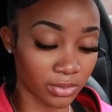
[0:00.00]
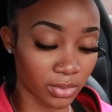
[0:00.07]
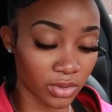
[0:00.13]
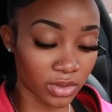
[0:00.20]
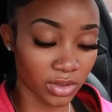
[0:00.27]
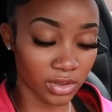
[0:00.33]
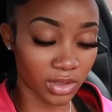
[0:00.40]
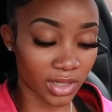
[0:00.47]

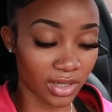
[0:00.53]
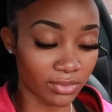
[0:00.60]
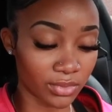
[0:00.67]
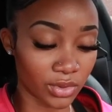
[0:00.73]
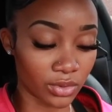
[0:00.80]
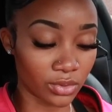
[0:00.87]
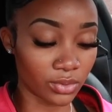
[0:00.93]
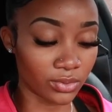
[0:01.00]
Most of the time,
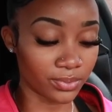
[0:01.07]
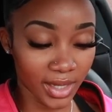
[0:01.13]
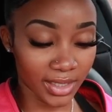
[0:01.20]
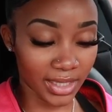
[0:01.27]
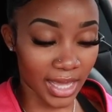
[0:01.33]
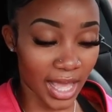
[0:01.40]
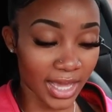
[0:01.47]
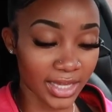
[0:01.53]
two.
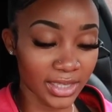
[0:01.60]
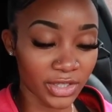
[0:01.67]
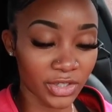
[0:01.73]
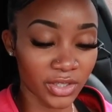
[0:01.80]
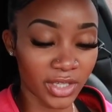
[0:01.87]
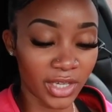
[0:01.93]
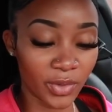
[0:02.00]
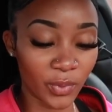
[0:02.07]
Like, I could
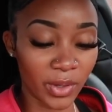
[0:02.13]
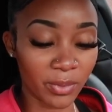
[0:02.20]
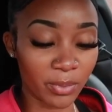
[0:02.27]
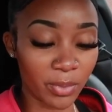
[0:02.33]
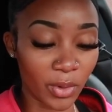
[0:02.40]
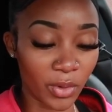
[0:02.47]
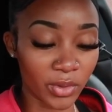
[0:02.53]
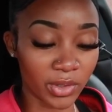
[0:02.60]
literally get one
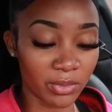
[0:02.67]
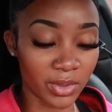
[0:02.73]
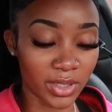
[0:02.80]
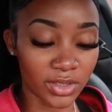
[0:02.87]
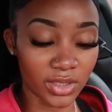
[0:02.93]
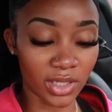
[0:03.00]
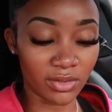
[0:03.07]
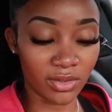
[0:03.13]
bowl and me
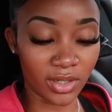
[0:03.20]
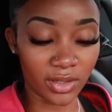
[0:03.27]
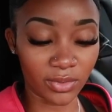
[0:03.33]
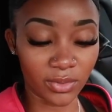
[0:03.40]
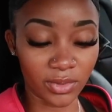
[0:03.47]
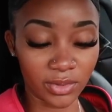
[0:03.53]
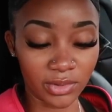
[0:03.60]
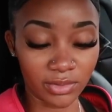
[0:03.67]
and Javion
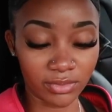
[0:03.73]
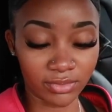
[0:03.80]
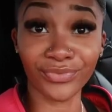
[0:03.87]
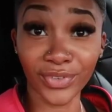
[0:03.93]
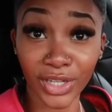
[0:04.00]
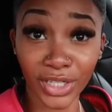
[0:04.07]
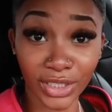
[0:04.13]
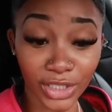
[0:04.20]
will
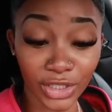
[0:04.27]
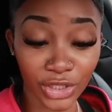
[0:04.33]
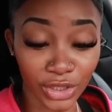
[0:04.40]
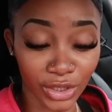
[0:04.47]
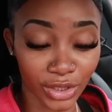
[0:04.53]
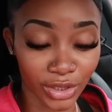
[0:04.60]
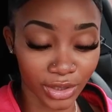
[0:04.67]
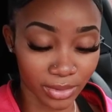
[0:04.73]
fuck this
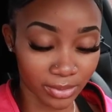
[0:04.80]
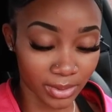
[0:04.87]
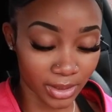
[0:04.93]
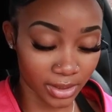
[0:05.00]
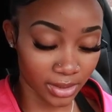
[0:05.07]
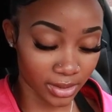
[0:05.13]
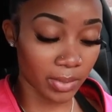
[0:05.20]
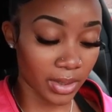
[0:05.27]
shit up.
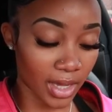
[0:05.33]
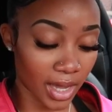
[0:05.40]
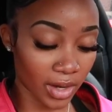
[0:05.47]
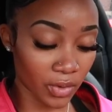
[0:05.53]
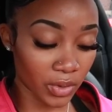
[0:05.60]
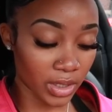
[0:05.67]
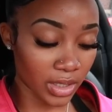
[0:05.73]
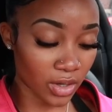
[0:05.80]
Like, but yeah, I
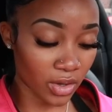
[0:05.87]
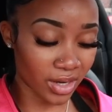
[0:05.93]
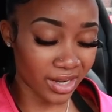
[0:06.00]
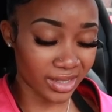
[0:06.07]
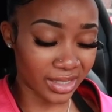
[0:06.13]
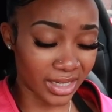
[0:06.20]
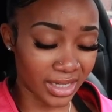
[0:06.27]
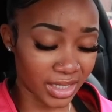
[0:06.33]
don't get all
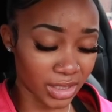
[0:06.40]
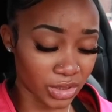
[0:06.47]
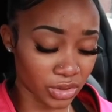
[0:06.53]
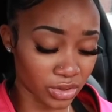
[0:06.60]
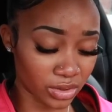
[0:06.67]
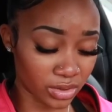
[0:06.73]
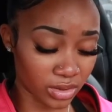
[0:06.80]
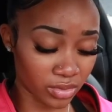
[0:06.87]
that, like,
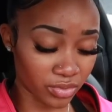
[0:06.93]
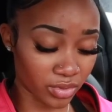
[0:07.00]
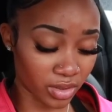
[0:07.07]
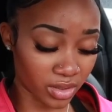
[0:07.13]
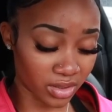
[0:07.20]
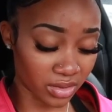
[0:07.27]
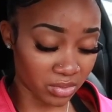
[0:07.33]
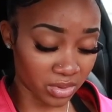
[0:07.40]
extra stuff
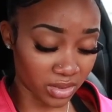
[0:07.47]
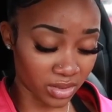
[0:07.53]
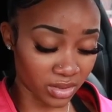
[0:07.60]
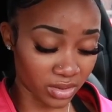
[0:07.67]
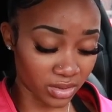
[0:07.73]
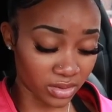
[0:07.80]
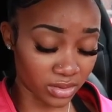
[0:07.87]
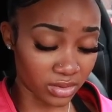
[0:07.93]
on it
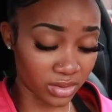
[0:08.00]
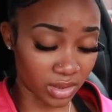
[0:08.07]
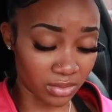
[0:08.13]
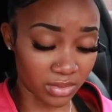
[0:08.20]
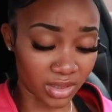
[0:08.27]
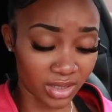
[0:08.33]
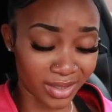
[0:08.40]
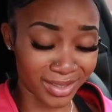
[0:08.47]
because
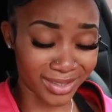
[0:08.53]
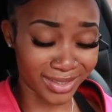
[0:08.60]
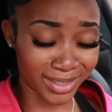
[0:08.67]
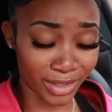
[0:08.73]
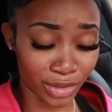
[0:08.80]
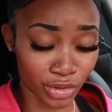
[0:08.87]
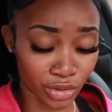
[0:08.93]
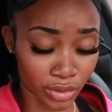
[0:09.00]
I'm not
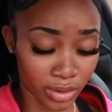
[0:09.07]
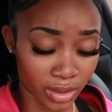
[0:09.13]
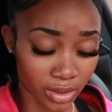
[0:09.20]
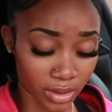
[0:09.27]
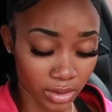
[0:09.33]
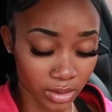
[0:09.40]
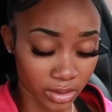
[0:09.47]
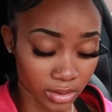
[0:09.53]
extra
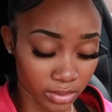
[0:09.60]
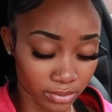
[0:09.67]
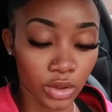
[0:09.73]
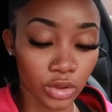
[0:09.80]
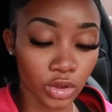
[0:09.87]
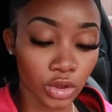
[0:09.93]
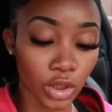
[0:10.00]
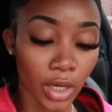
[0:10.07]
like that.
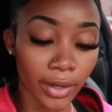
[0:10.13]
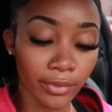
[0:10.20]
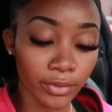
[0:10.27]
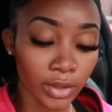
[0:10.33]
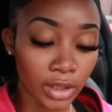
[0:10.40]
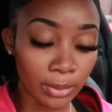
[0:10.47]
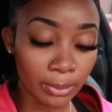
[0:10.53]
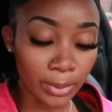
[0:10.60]

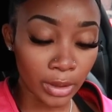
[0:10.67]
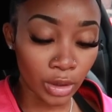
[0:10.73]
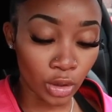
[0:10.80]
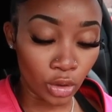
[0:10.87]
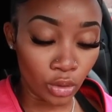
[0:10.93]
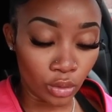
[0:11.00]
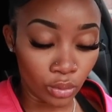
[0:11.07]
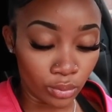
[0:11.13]
Sorry, but
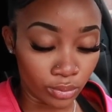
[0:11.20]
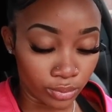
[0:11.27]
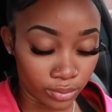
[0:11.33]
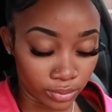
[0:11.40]
no.